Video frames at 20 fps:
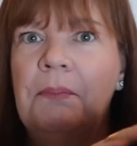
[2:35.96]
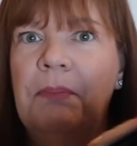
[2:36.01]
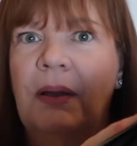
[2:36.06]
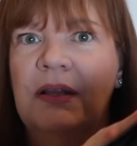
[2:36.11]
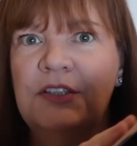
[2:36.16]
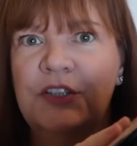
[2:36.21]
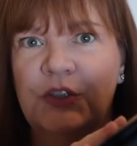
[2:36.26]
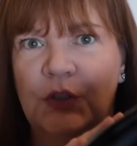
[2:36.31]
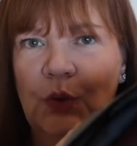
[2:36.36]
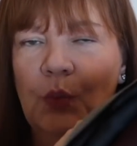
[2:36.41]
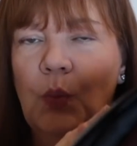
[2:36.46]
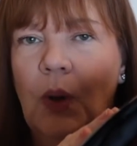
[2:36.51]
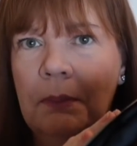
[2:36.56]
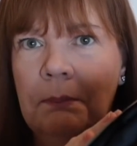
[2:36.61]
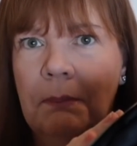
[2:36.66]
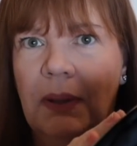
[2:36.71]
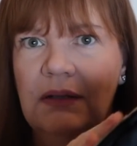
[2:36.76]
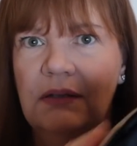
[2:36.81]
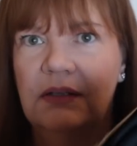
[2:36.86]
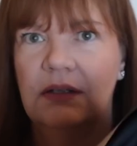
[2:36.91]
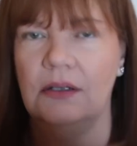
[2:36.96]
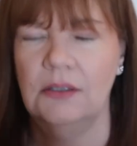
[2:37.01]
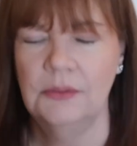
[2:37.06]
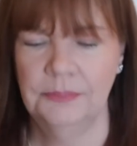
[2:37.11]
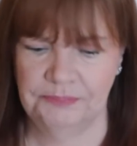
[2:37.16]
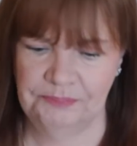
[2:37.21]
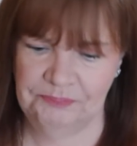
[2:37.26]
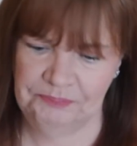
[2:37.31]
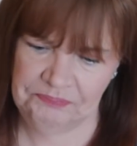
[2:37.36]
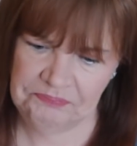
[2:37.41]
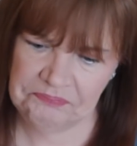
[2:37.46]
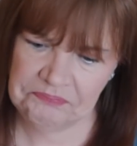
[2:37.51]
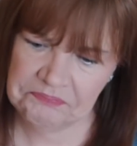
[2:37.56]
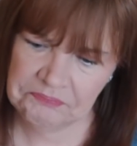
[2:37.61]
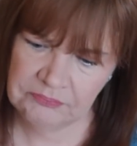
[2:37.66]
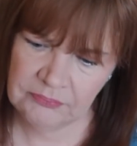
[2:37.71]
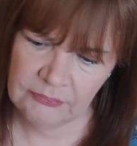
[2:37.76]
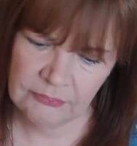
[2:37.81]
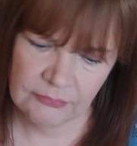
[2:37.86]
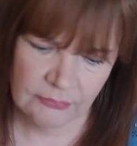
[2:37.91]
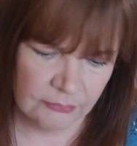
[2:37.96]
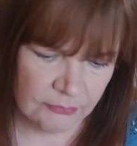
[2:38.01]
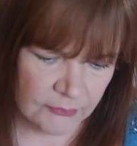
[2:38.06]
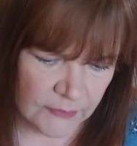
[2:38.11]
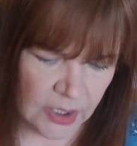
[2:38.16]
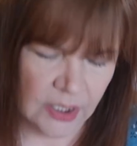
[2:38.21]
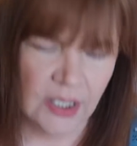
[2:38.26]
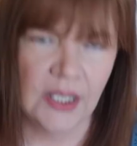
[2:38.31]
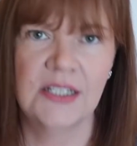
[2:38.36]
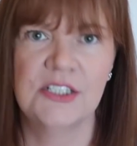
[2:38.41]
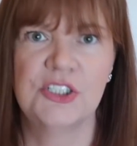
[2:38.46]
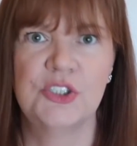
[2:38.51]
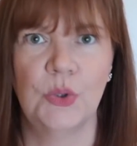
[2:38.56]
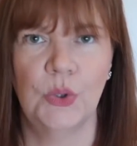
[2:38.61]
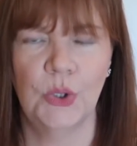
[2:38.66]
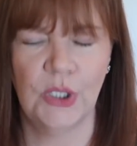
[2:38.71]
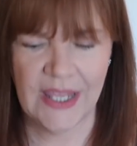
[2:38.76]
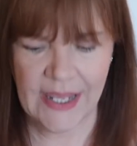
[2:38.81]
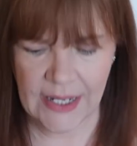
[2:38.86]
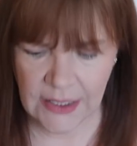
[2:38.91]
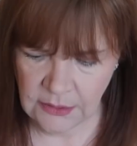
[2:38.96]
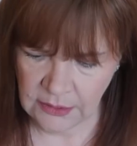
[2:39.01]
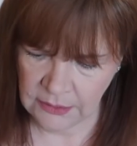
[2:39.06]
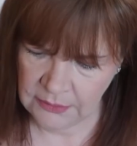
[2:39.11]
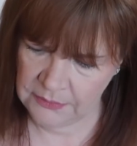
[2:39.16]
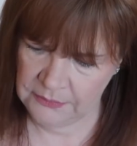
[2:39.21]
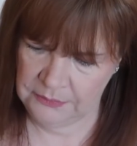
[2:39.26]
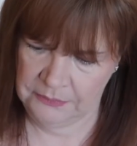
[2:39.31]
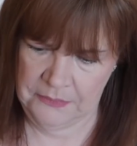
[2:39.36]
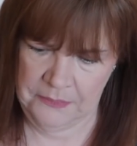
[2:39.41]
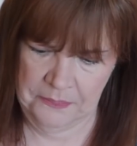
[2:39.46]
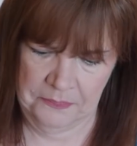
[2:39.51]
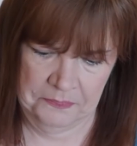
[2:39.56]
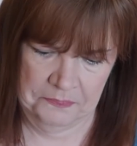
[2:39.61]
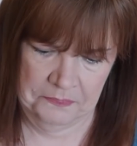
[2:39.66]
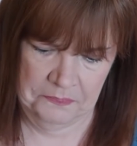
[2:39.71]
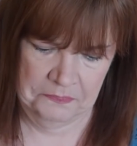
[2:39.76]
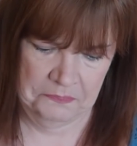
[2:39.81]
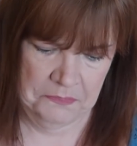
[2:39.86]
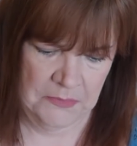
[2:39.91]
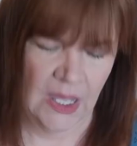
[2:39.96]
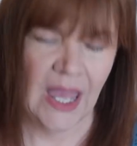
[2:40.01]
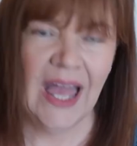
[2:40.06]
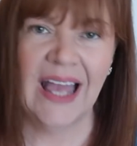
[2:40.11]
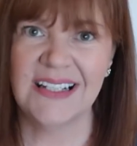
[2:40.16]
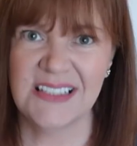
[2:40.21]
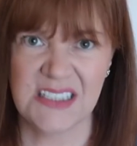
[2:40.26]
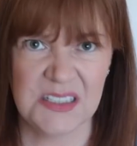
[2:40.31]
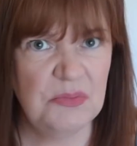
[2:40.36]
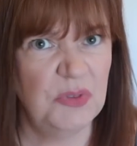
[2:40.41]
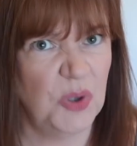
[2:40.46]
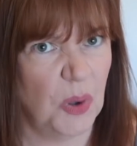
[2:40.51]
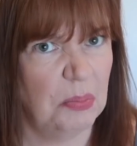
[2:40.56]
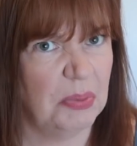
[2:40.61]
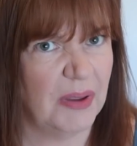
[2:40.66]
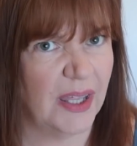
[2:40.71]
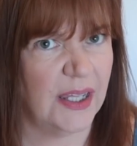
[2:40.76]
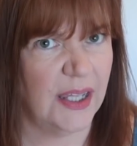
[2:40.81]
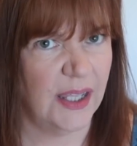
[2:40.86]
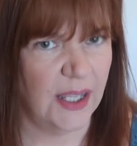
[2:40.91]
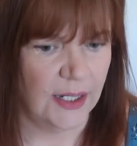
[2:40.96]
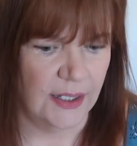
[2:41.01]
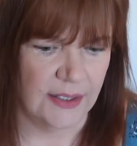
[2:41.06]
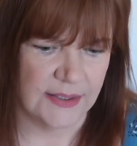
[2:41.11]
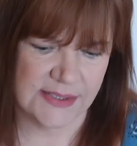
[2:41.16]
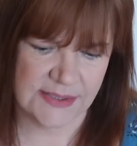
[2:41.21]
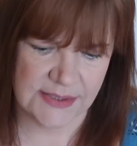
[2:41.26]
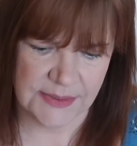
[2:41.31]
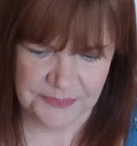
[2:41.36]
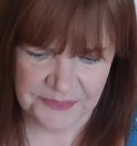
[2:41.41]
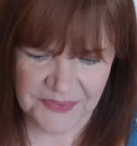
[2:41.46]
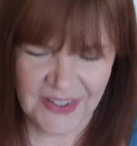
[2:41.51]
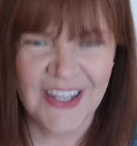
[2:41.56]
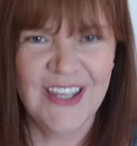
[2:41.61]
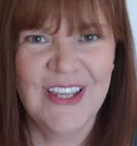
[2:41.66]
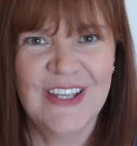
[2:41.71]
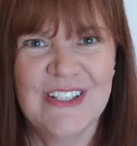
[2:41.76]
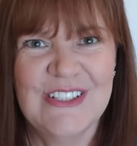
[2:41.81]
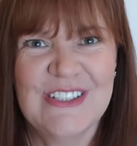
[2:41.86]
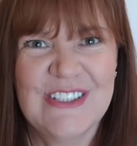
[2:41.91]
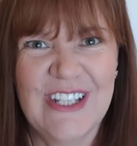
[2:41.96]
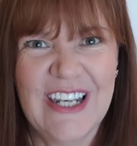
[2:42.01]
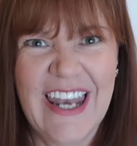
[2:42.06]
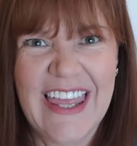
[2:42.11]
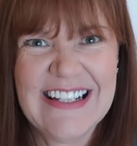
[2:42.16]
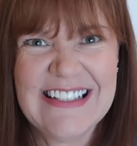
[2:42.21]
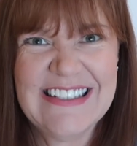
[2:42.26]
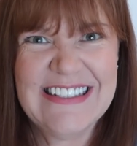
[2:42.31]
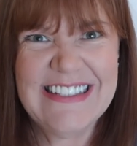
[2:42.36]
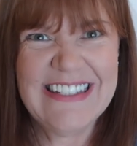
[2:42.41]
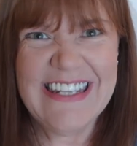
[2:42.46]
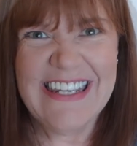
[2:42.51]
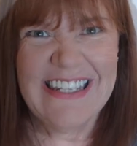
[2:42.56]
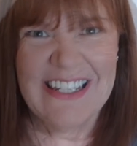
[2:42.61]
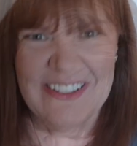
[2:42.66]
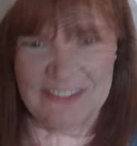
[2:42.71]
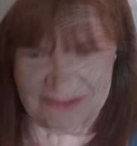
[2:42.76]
bundle. One bundle. It's all in. And some not bad colours. So let's see.